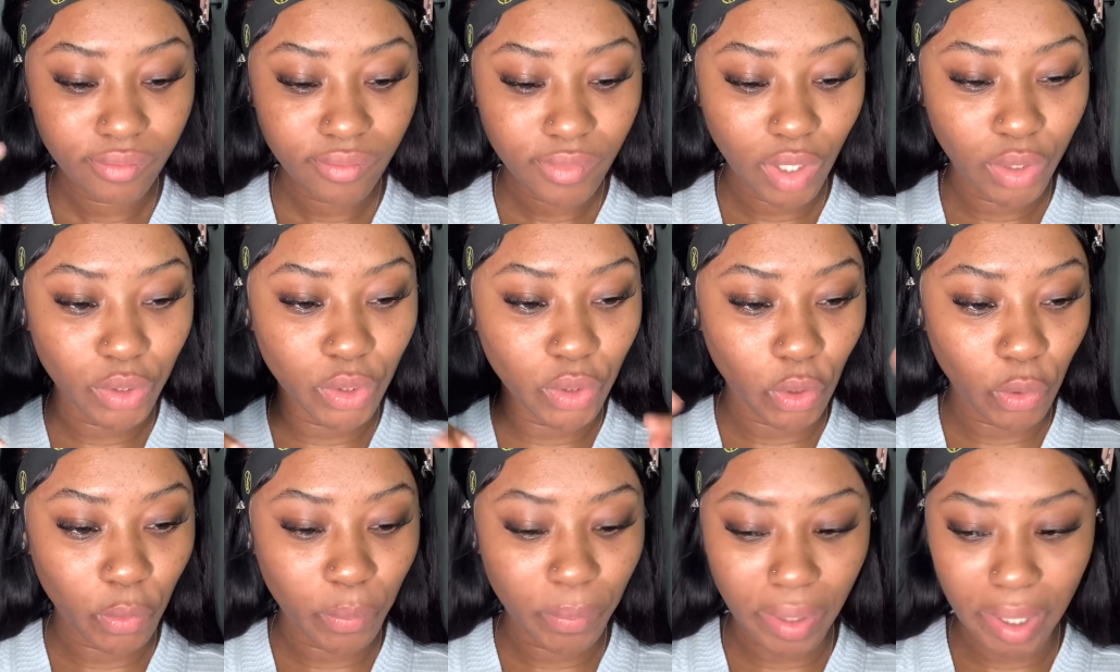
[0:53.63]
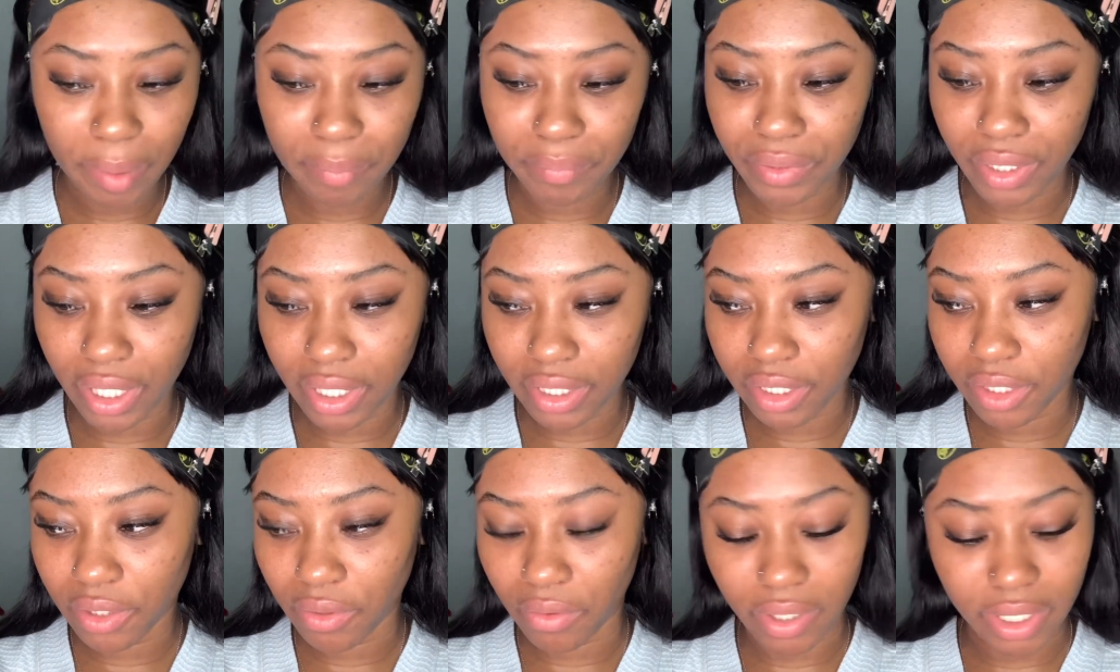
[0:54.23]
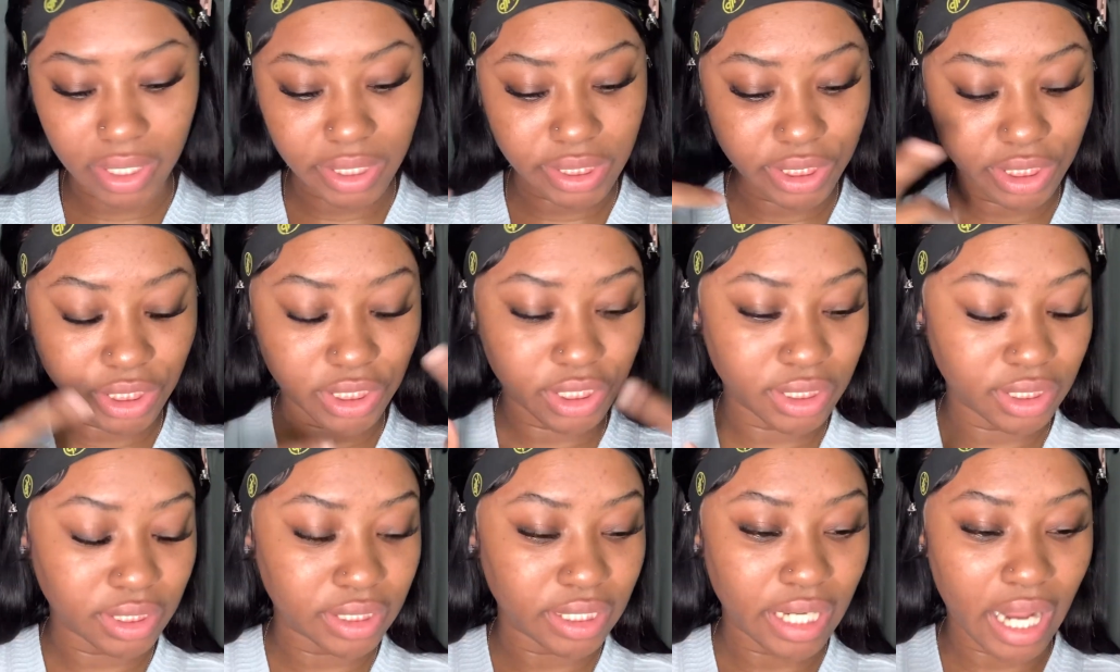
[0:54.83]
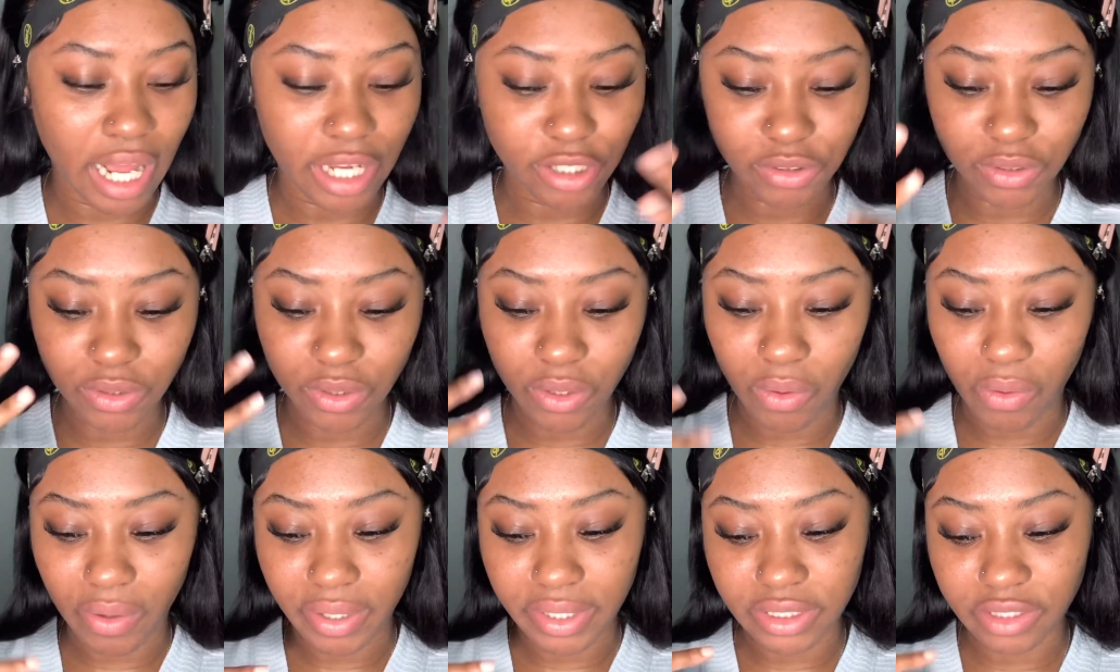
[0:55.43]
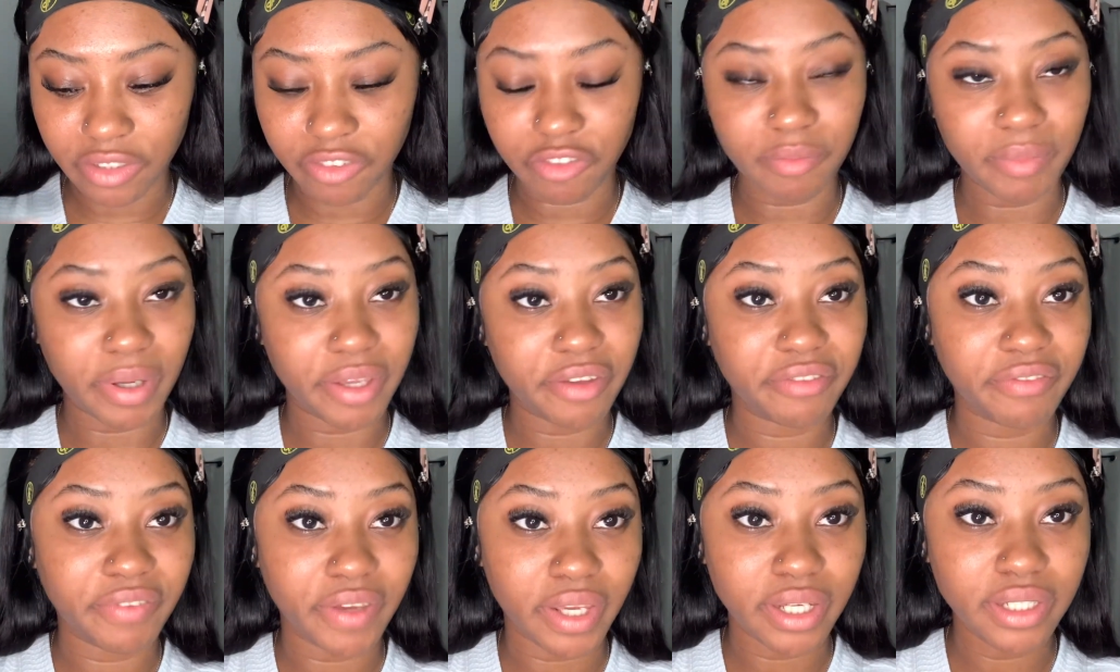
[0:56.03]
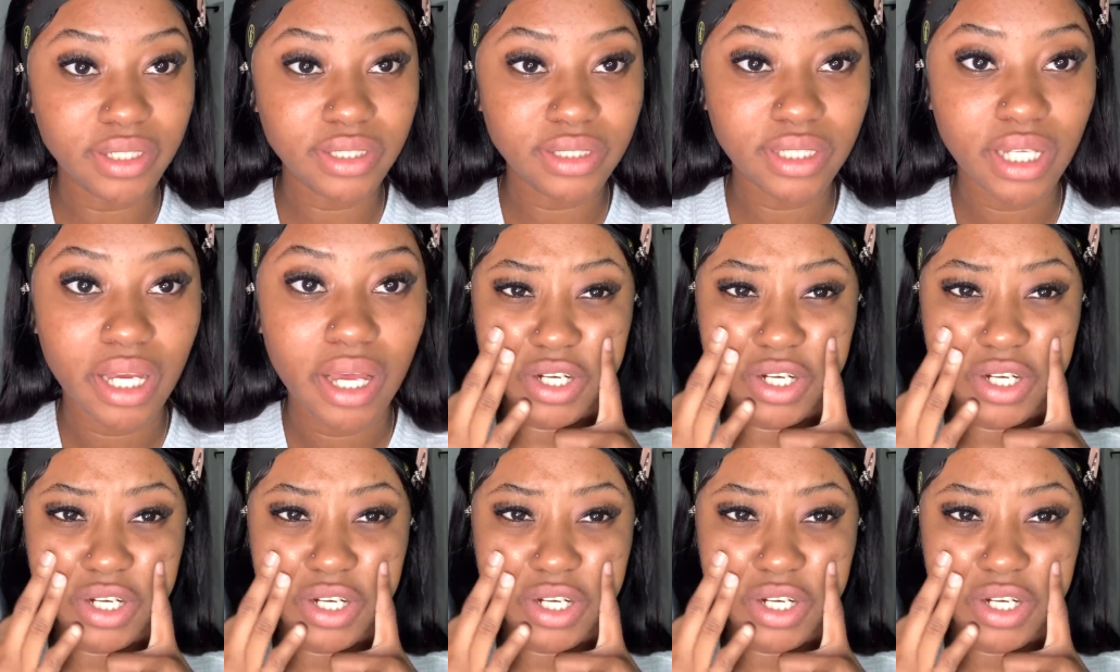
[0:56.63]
no prep, nothing on it. This is just the natural oils of my face.